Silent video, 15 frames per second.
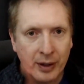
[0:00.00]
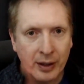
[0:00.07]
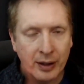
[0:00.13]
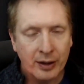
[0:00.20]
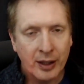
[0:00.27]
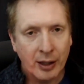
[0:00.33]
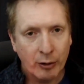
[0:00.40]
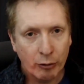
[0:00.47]

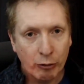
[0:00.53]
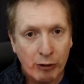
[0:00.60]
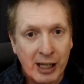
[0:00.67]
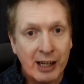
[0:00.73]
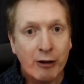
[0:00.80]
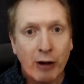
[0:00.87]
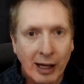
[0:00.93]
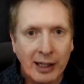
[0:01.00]
that
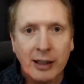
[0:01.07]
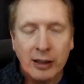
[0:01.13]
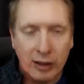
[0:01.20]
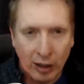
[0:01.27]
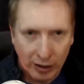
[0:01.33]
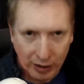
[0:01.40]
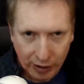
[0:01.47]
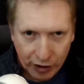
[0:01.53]
rewrite
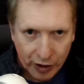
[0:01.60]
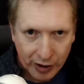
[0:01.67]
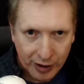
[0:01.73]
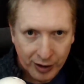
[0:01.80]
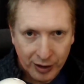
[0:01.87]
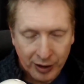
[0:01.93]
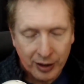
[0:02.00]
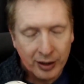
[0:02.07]
culture
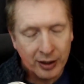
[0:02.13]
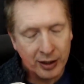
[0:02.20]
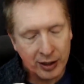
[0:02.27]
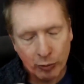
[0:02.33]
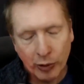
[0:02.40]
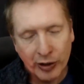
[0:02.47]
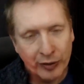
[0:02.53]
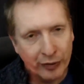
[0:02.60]
is
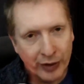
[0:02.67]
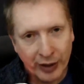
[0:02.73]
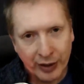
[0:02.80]
one of the